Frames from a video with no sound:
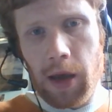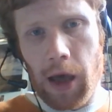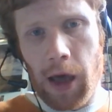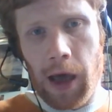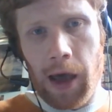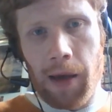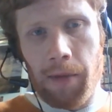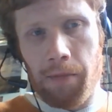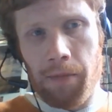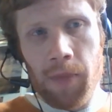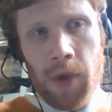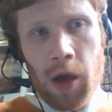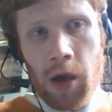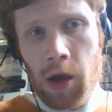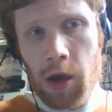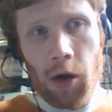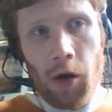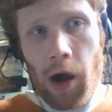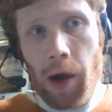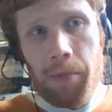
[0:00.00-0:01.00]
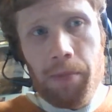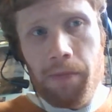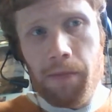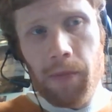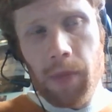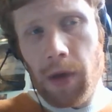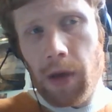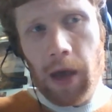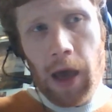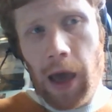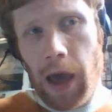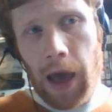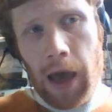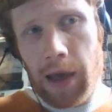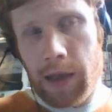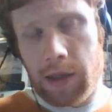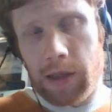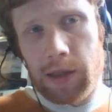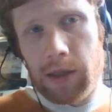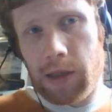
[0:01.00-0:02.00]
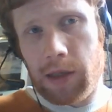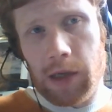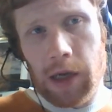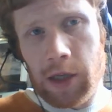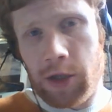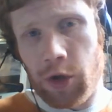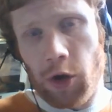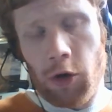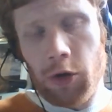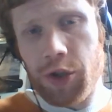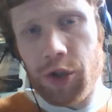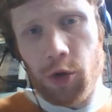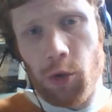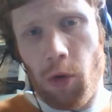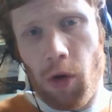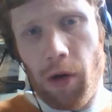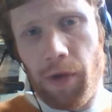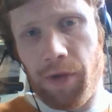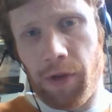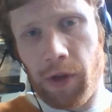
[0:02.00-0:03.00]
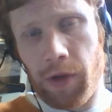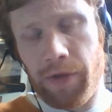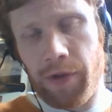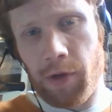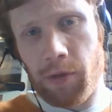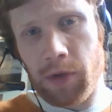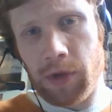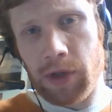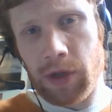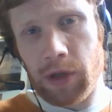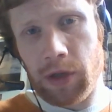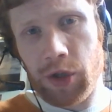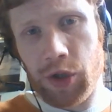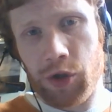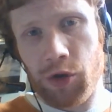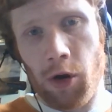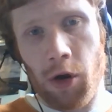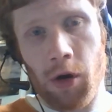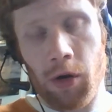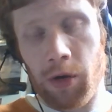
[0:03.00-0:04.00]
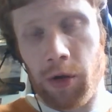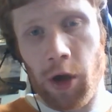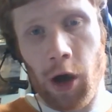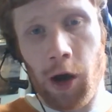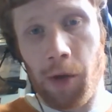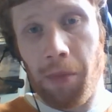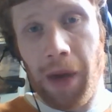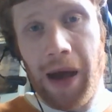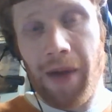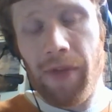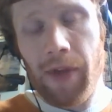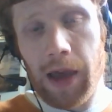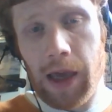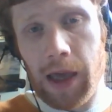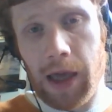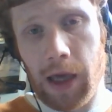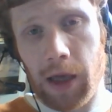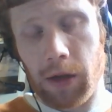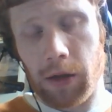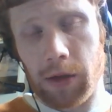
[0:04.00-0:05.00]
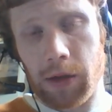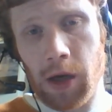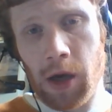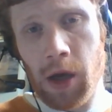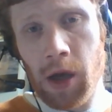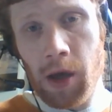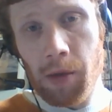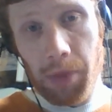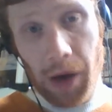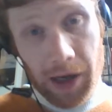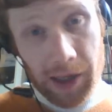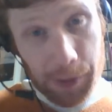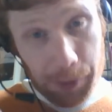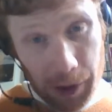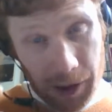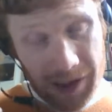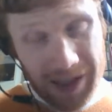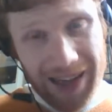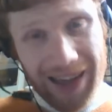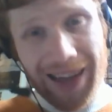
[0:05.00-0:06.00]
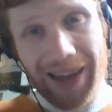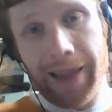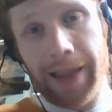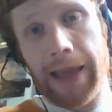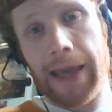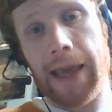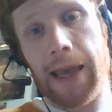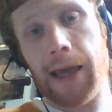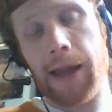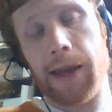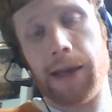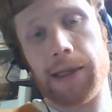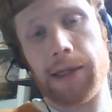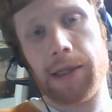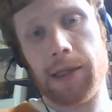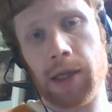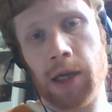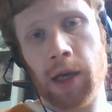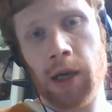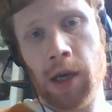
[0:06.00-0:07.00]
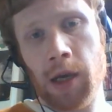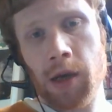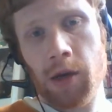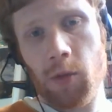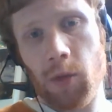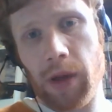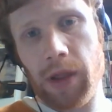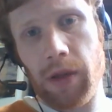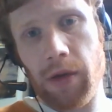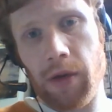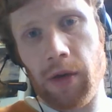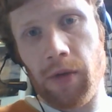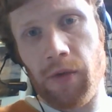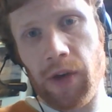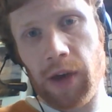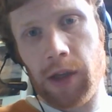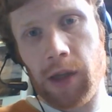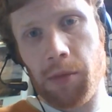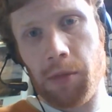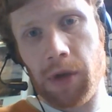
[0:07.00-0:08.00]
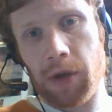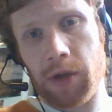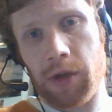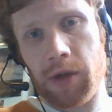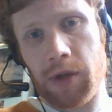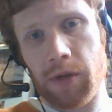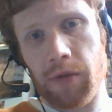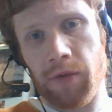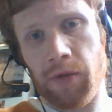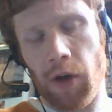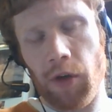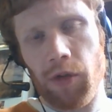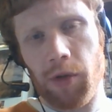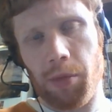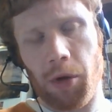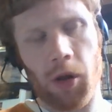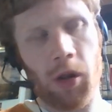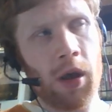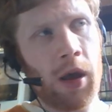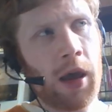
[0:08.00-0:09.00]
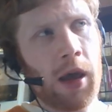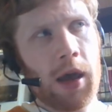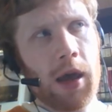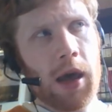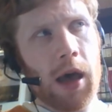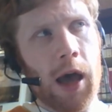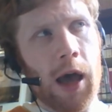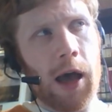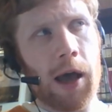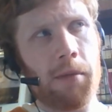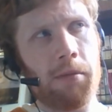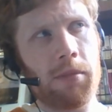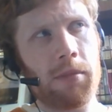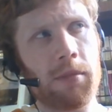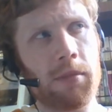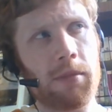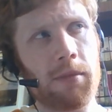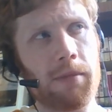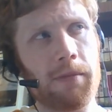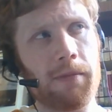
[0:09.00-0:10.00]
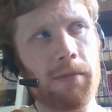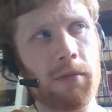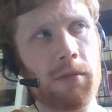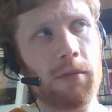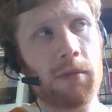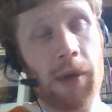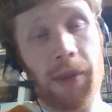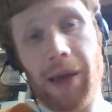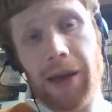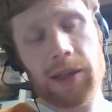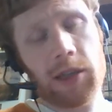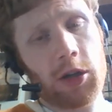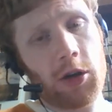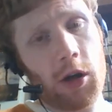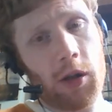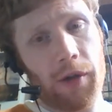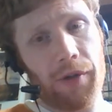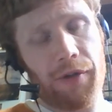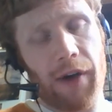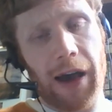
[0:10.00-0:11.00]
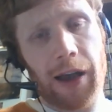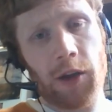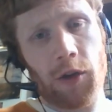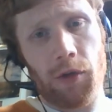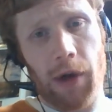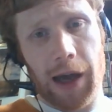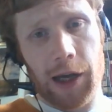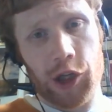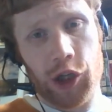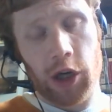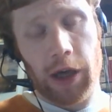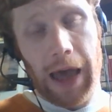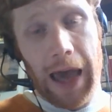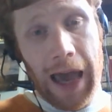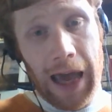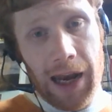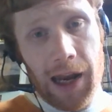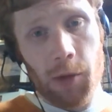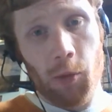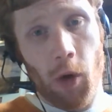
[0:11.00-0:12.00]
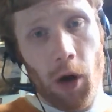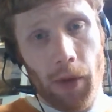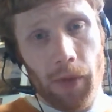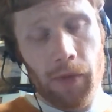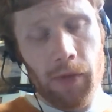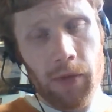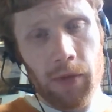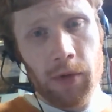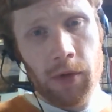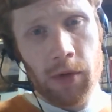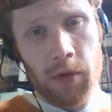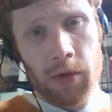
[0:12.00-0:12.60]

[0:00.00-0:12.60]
um, you know, it's it's also awful if it was a strong young man that he killed, but it's particularly heinous when the victim is vulnerable. Um, and that's another factor, actually. Anyone